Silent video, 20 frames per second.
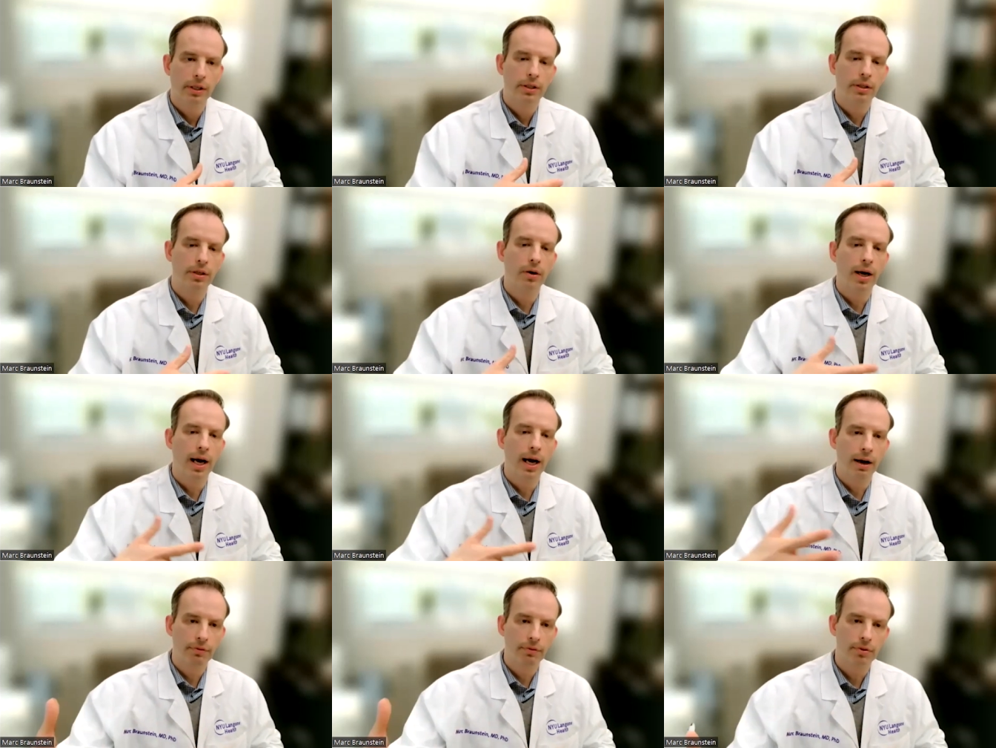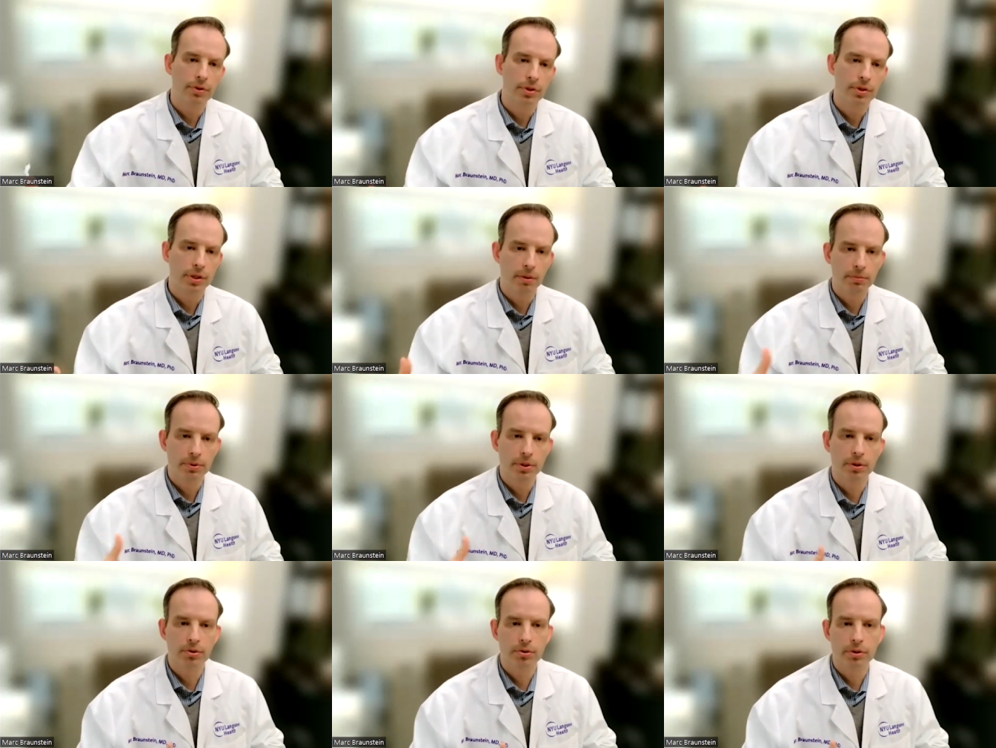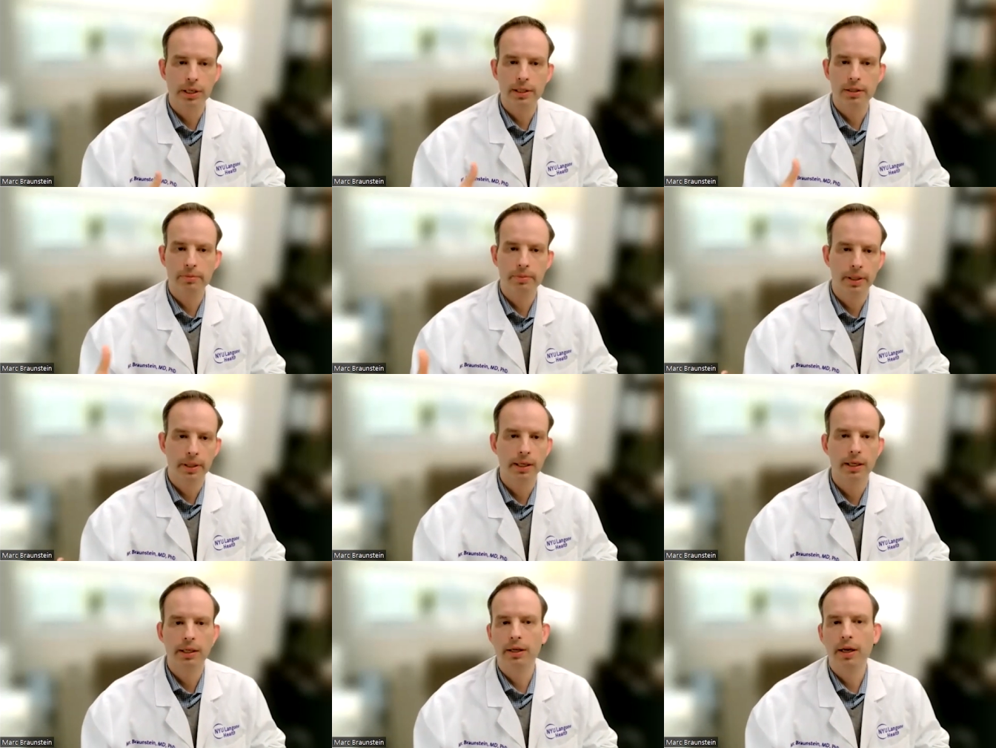after a stem cell
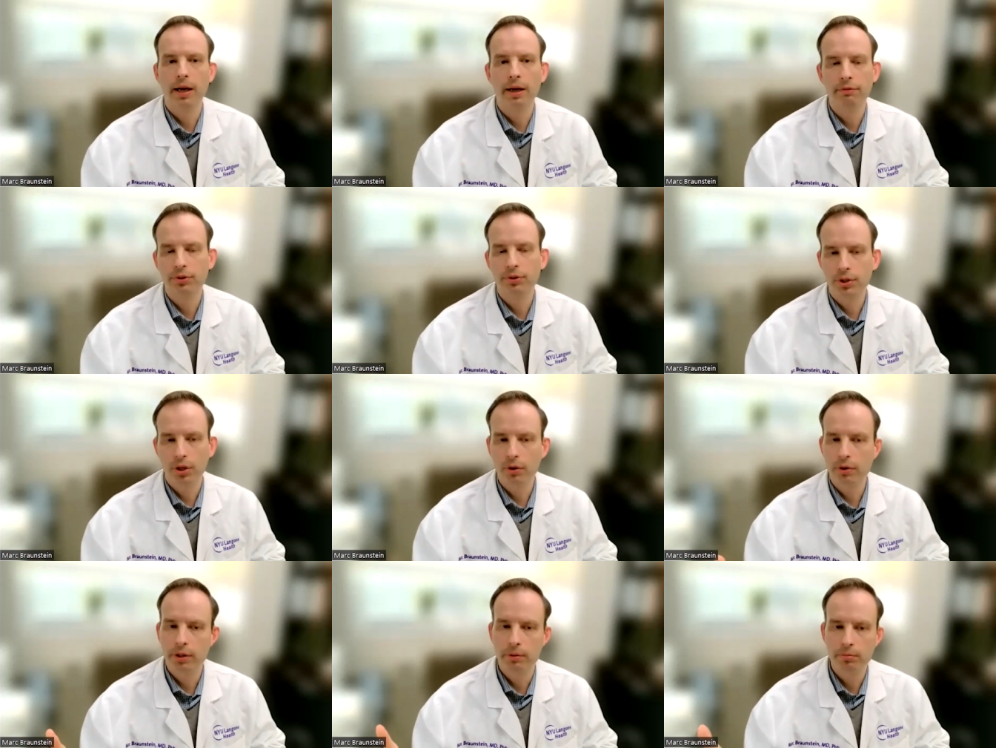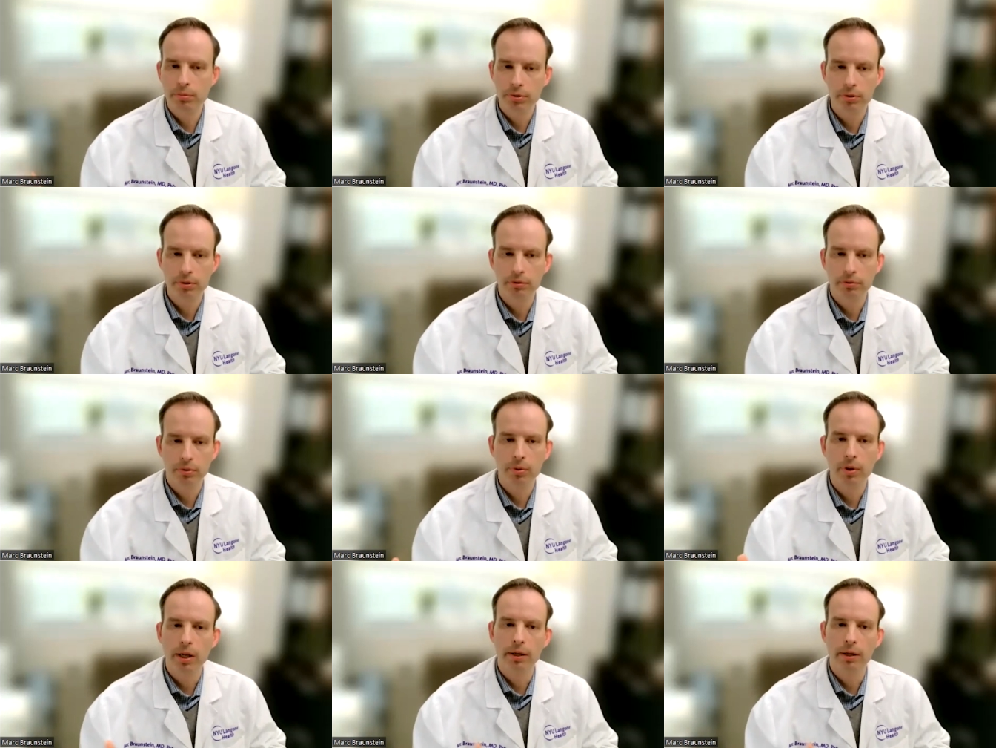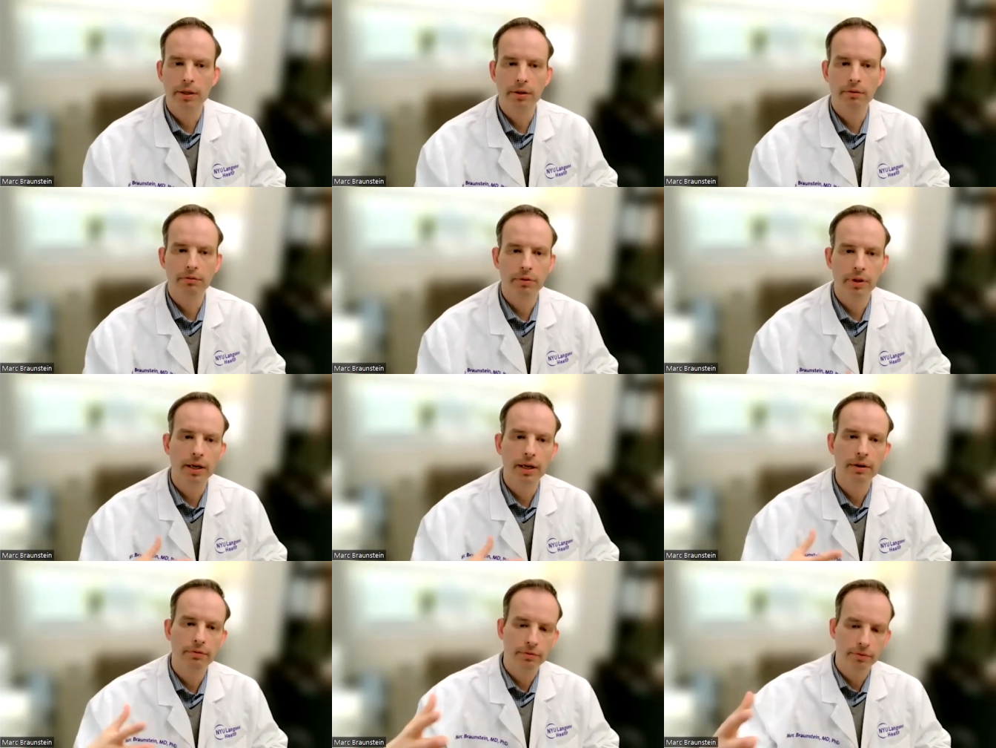transplant, and have shown improved quality of
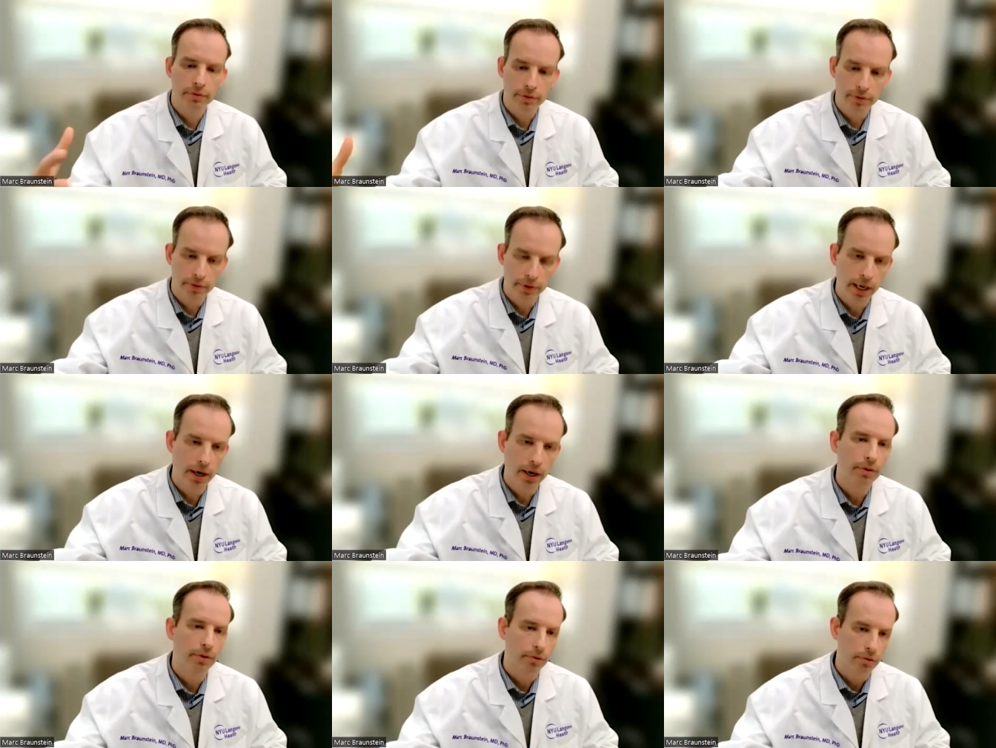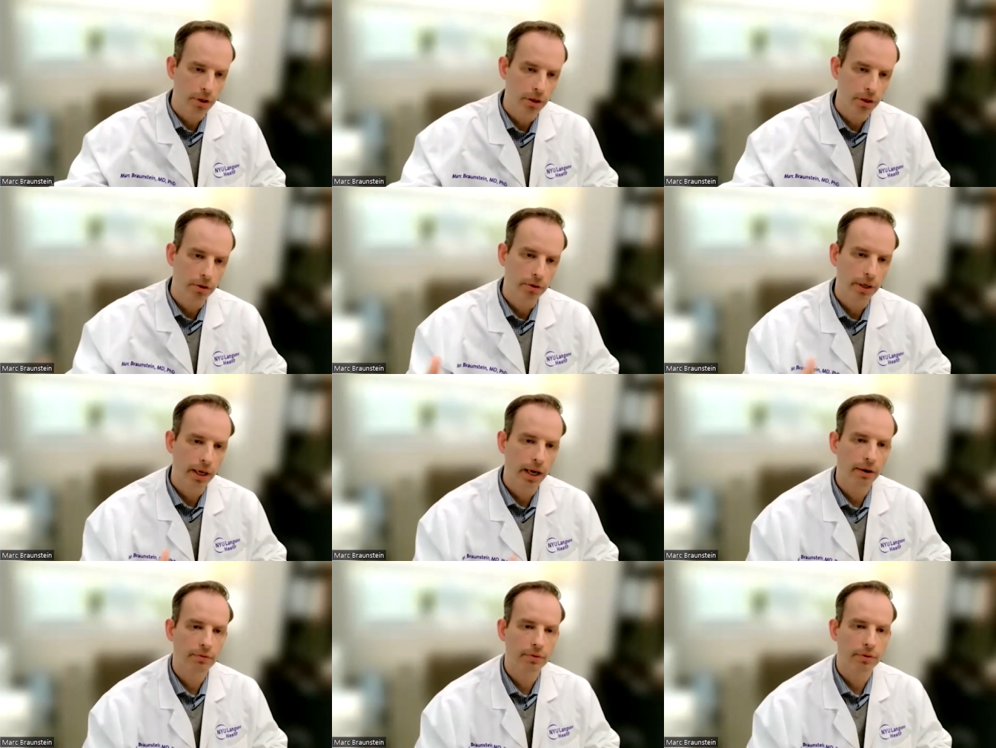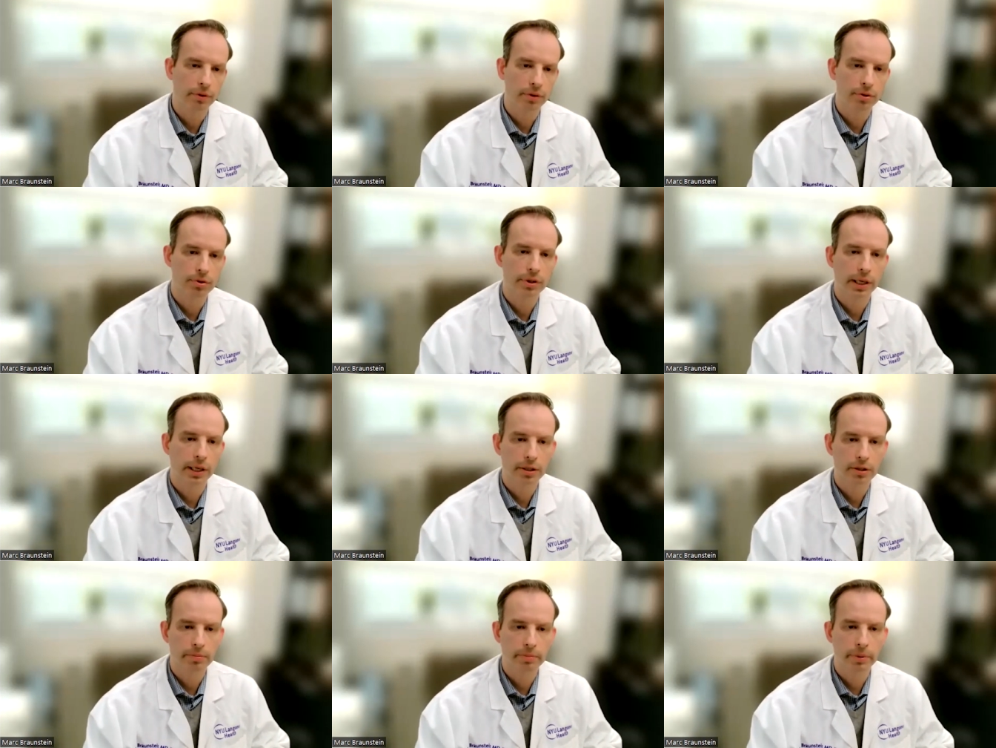life down the road after the
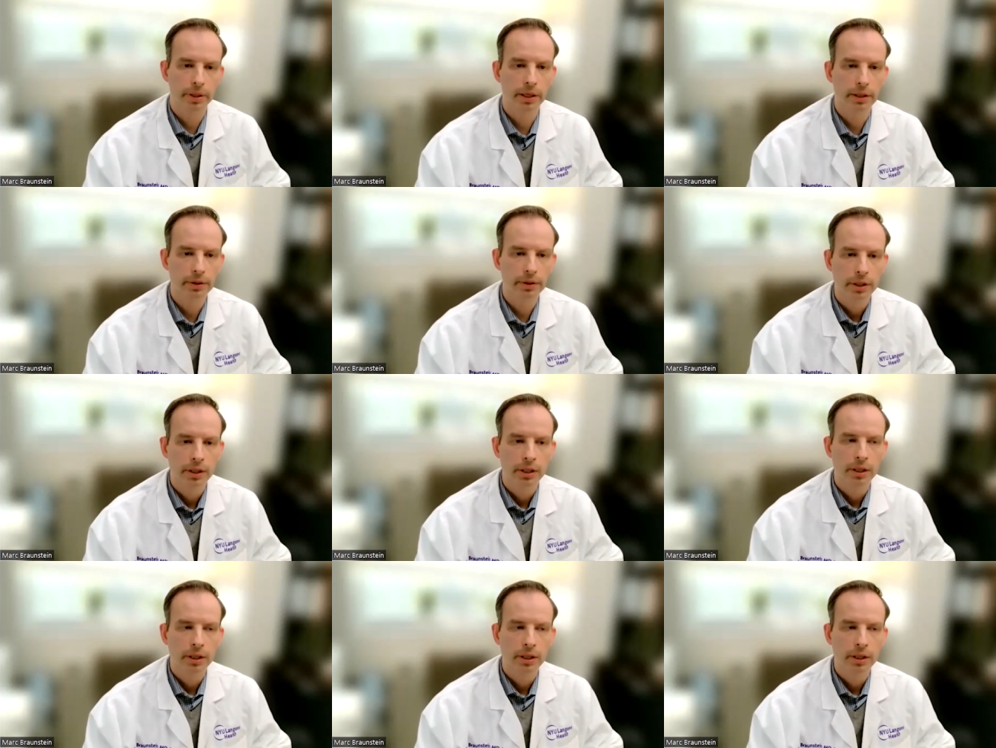transplant.